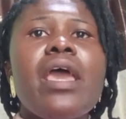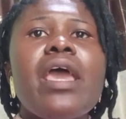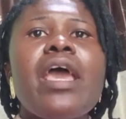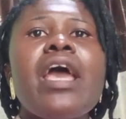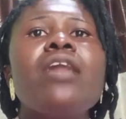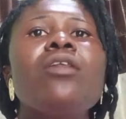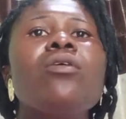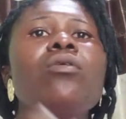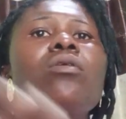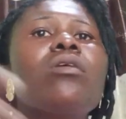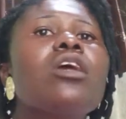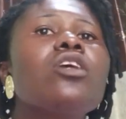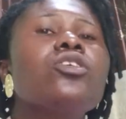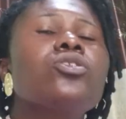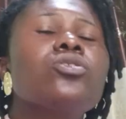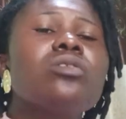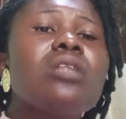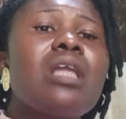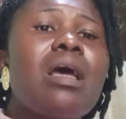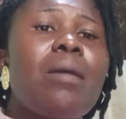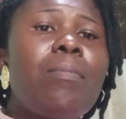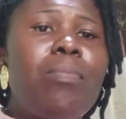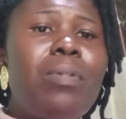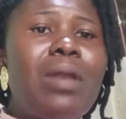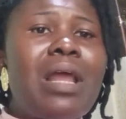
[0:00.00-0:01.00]

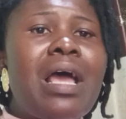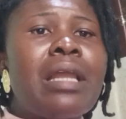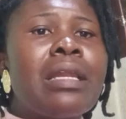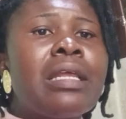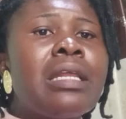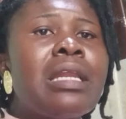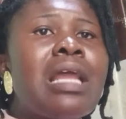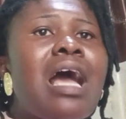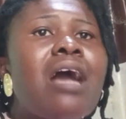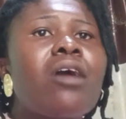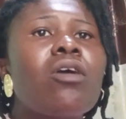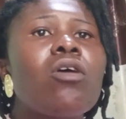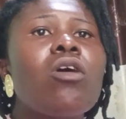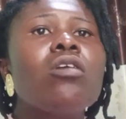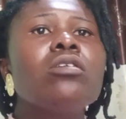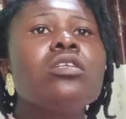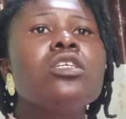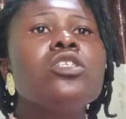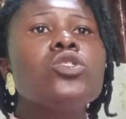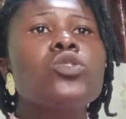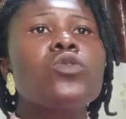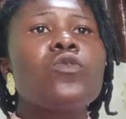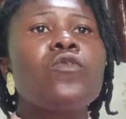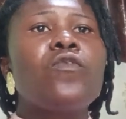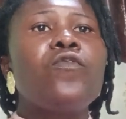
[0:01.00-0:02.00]
Educational planning,
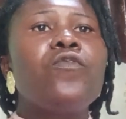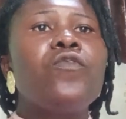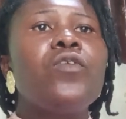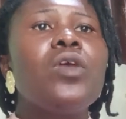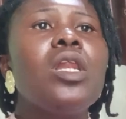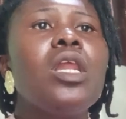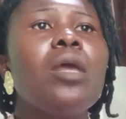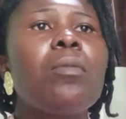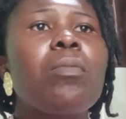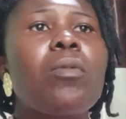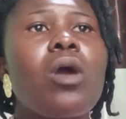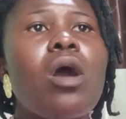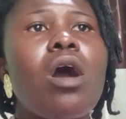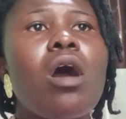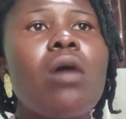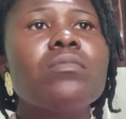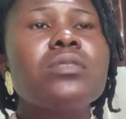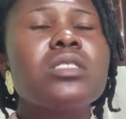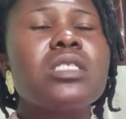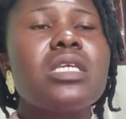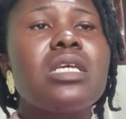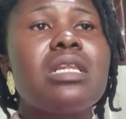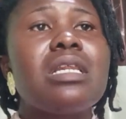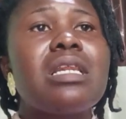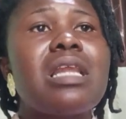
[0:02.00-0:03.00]
according to Philip
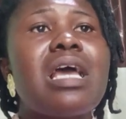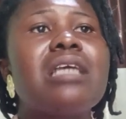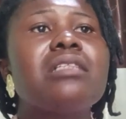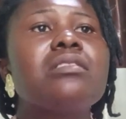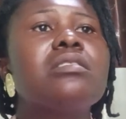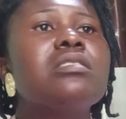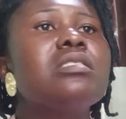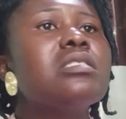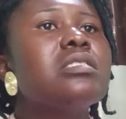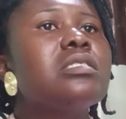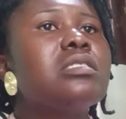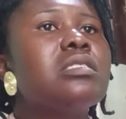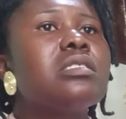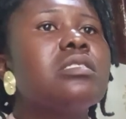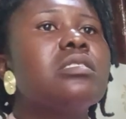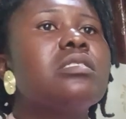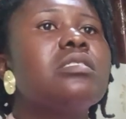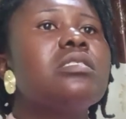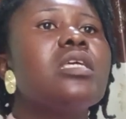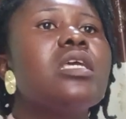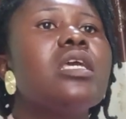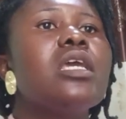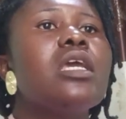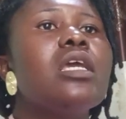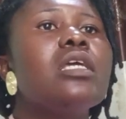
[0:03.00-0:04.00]
Combs in
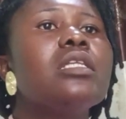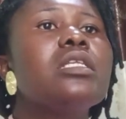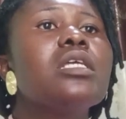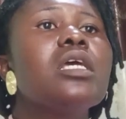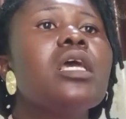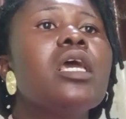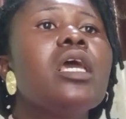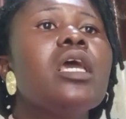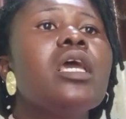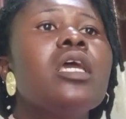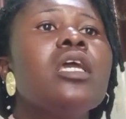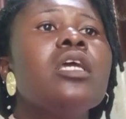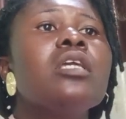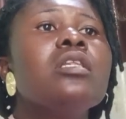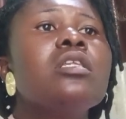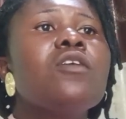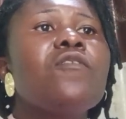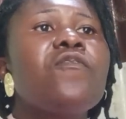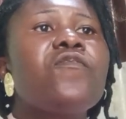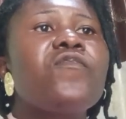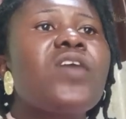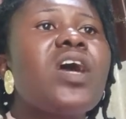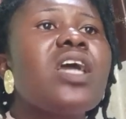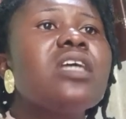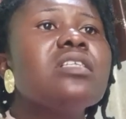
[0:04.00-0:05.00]
1968, he
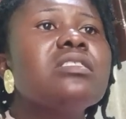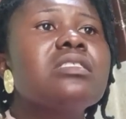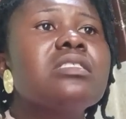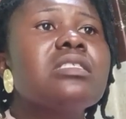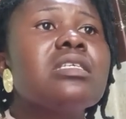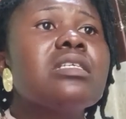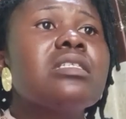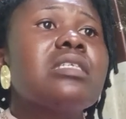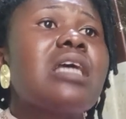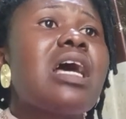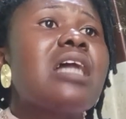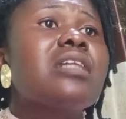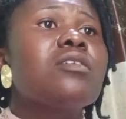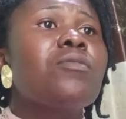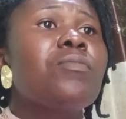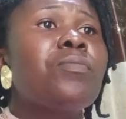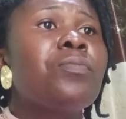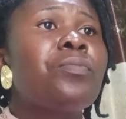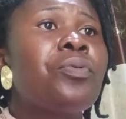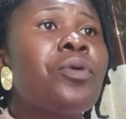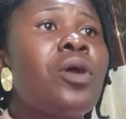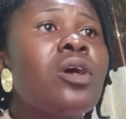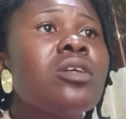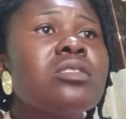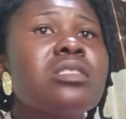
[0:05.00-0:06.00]
defines it as a
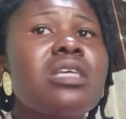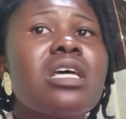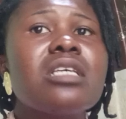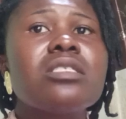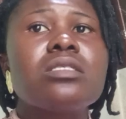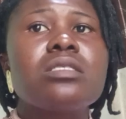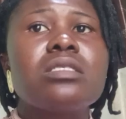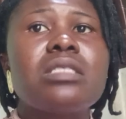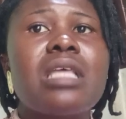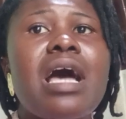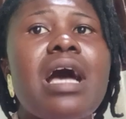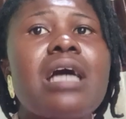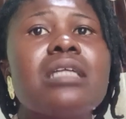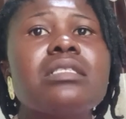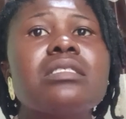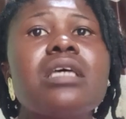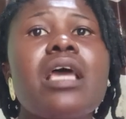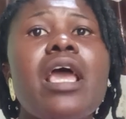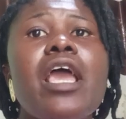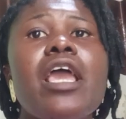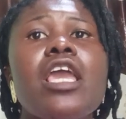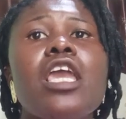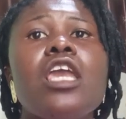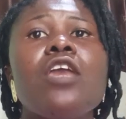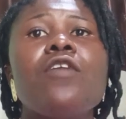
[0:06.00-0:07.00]
process that
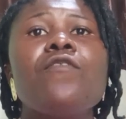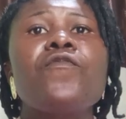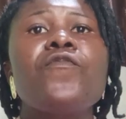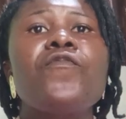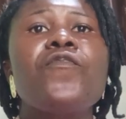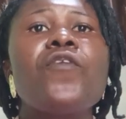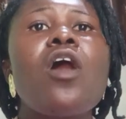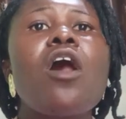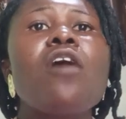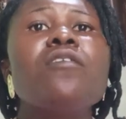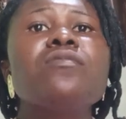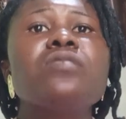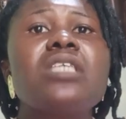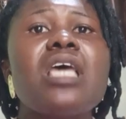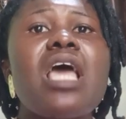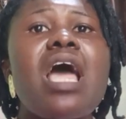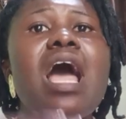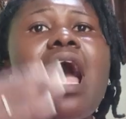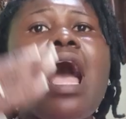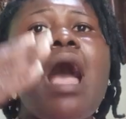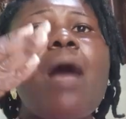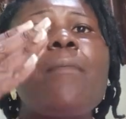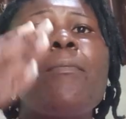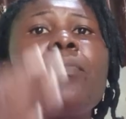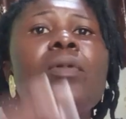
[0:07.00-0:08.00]
involves the
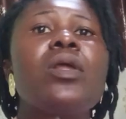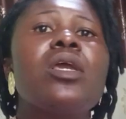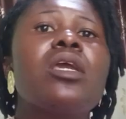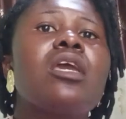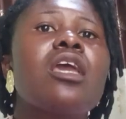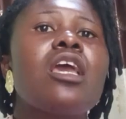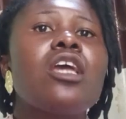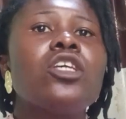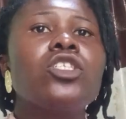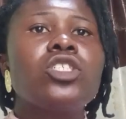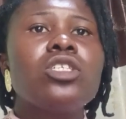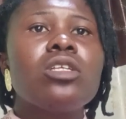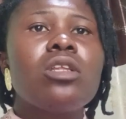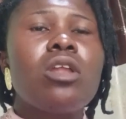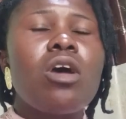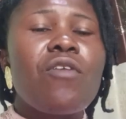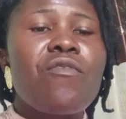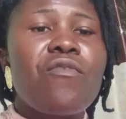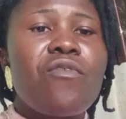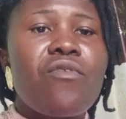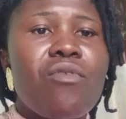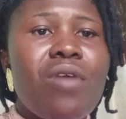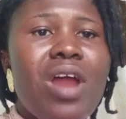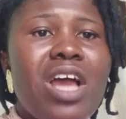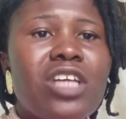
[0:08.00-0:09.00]
application
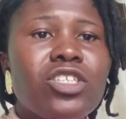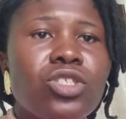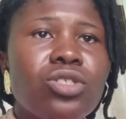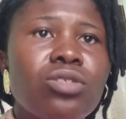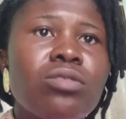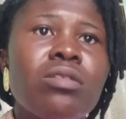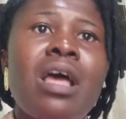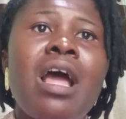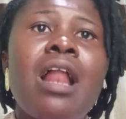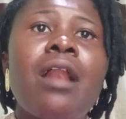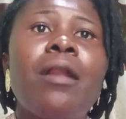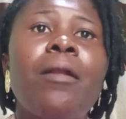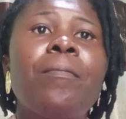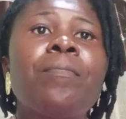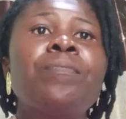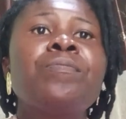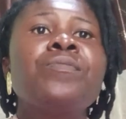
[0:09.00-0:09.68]
of rational,